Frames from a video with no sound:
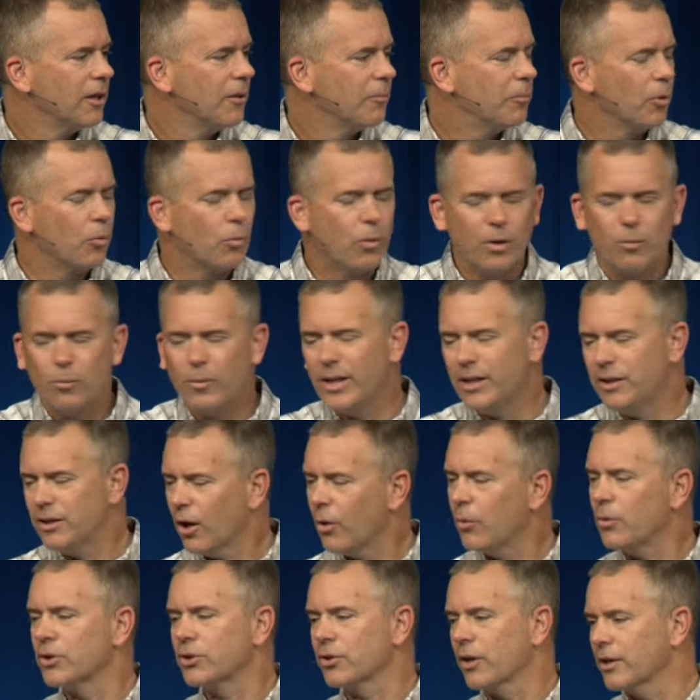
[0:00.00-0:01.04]
But when we
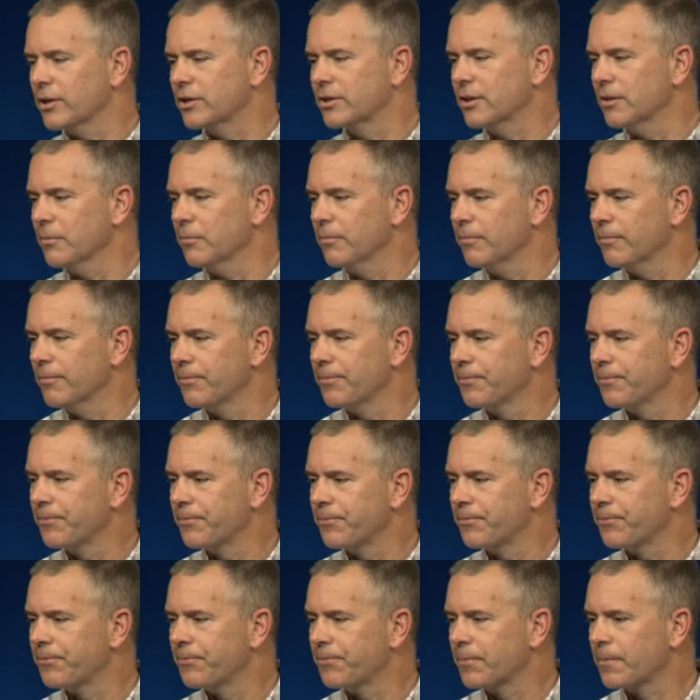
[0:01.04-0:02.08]
don't trust Him,
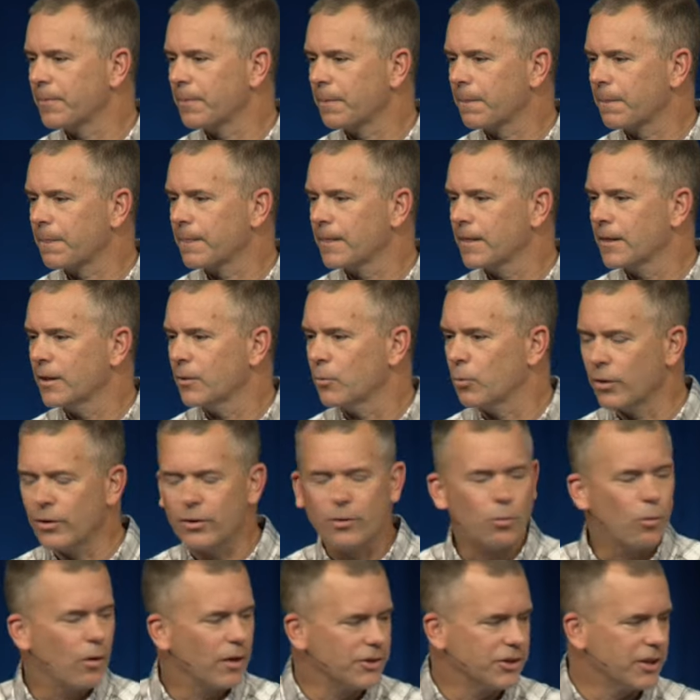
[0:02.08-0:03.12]
we're the
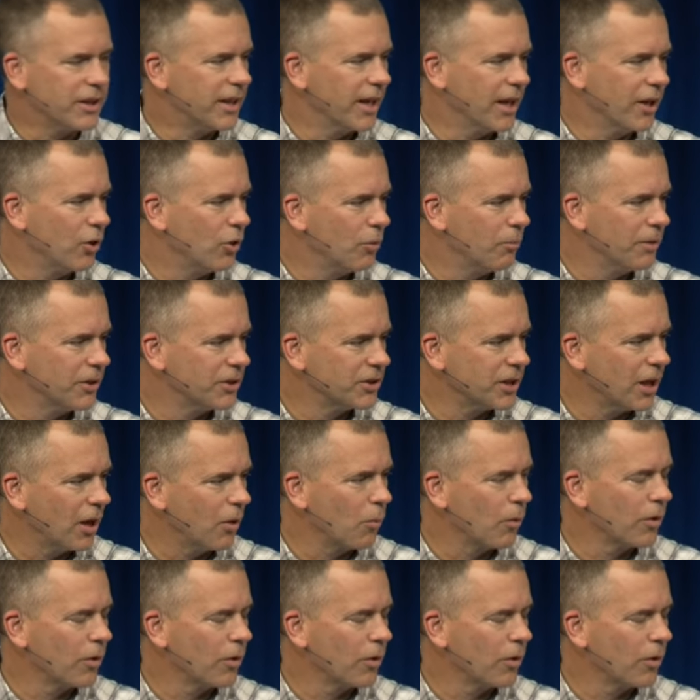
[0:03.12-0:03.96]
ones, again, who miss out.